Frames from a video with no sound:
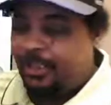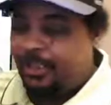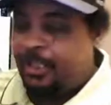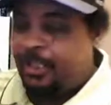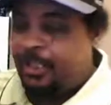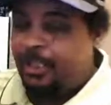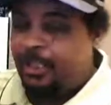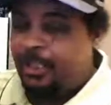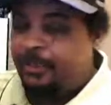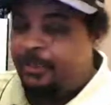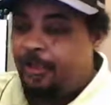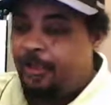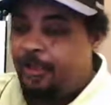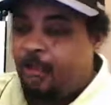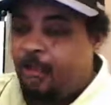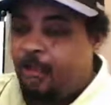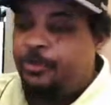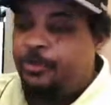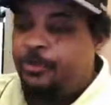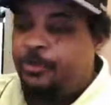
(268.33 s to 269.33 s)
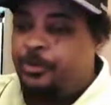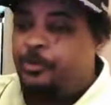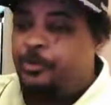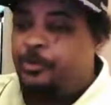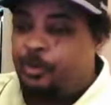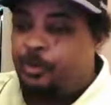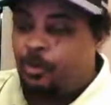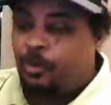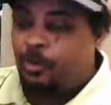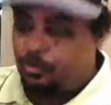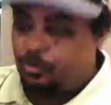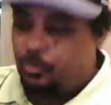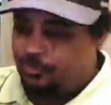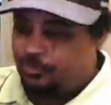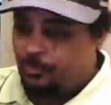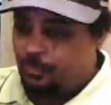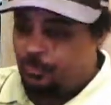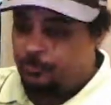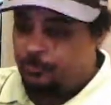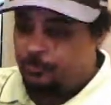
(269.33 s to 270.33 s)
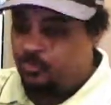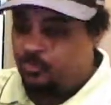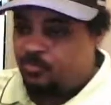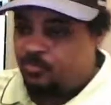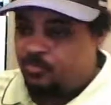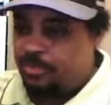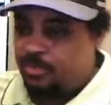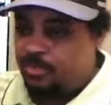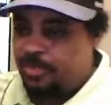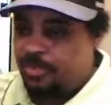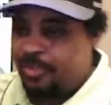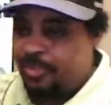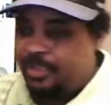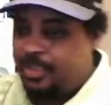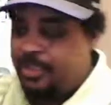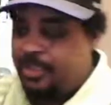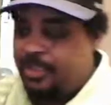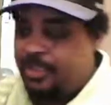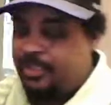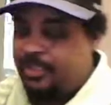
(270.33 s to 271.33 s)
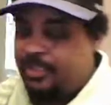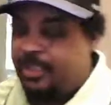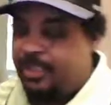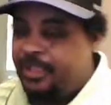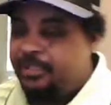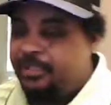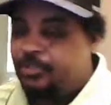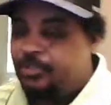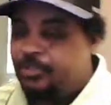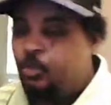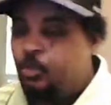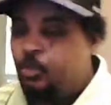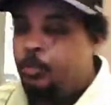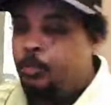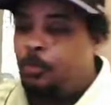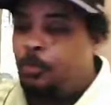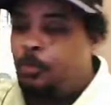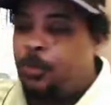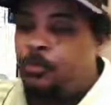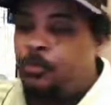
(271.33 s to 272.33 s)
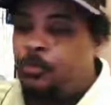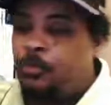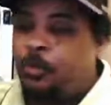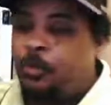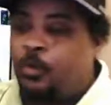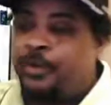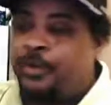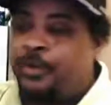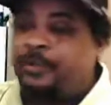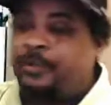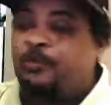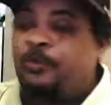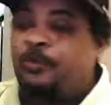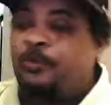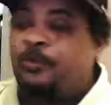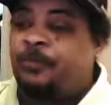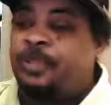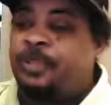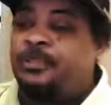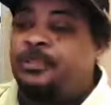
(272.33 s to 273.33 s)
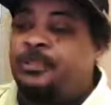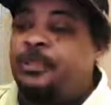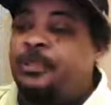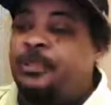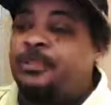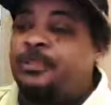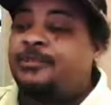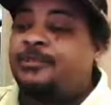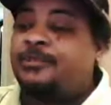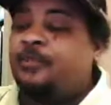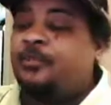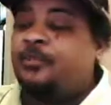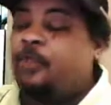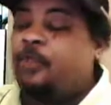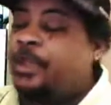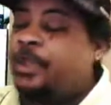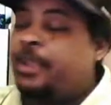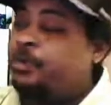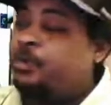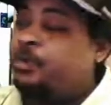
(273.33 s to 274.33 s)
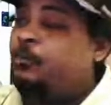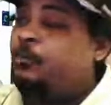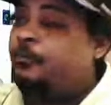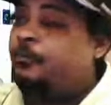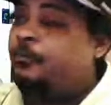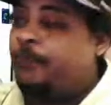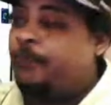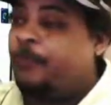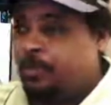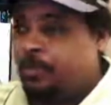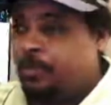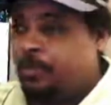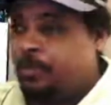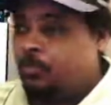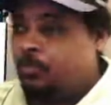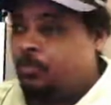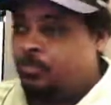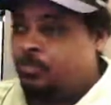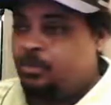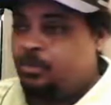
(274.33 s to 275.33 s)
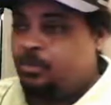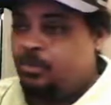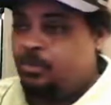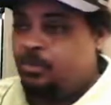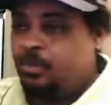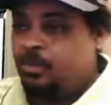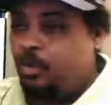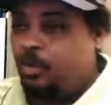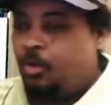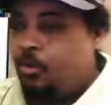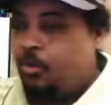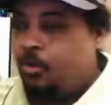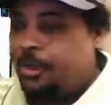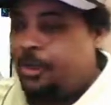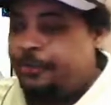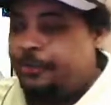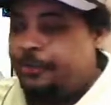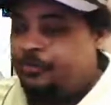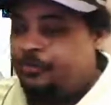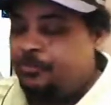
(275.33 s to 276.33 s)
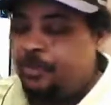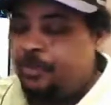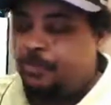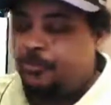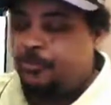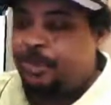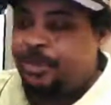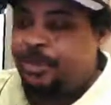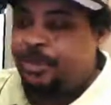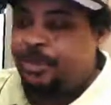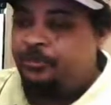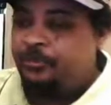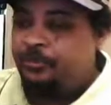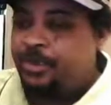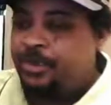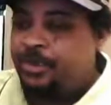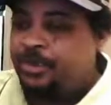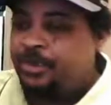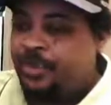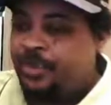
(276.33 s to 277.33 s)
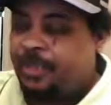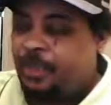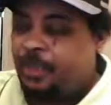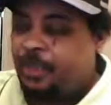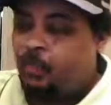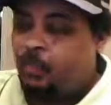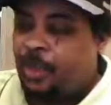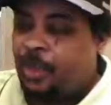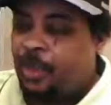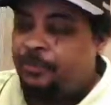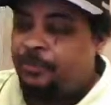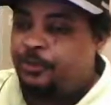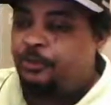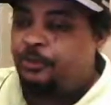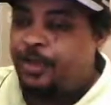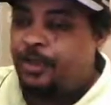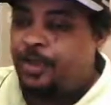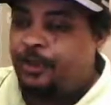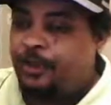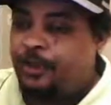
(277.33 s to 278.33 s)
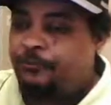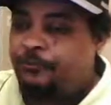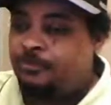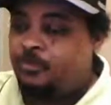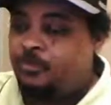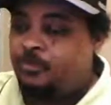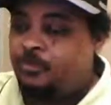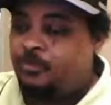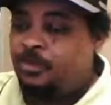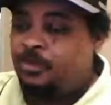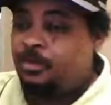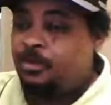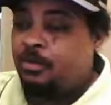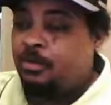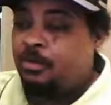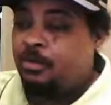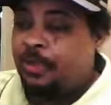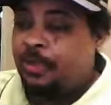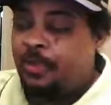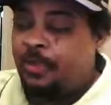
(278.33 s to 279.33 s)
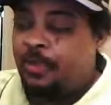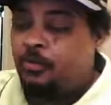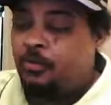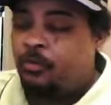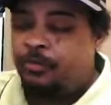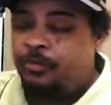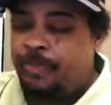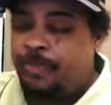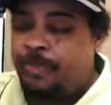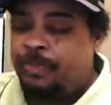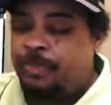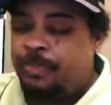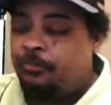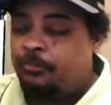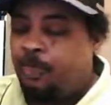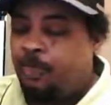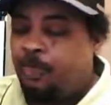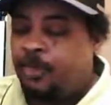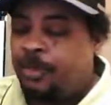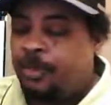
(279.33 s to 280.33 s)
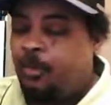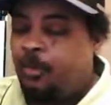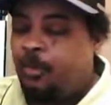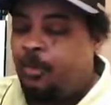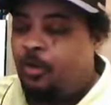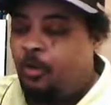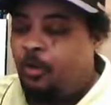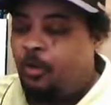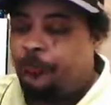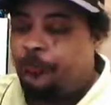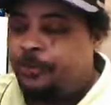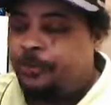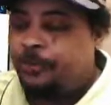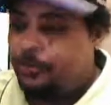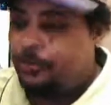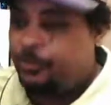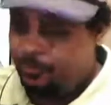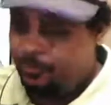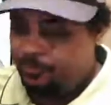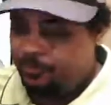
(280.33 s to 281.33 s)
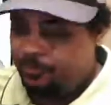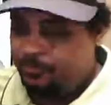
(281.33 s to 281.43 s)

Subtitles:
And I'm going to be real with y'all. It's to a point where it's fixed so that you fail. Okay? But in the meantime, while you're there, they're going to make money off of you.